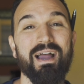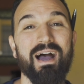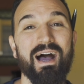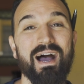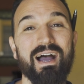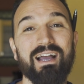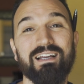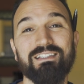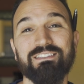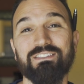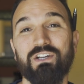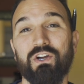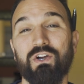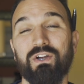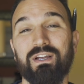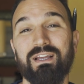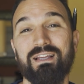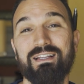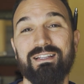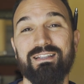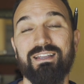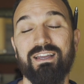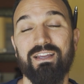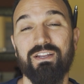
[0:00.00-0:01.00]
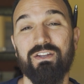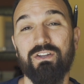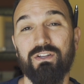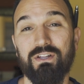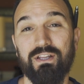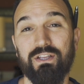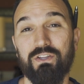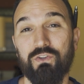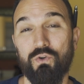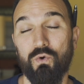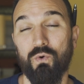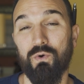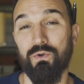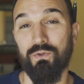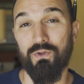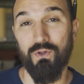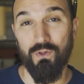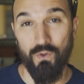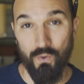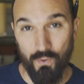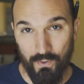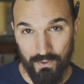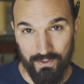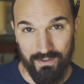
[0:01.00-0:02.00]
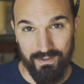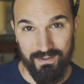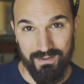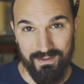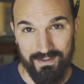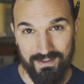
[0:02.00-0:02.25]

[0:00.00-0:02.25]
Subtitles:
eyes are continually toward the Lord."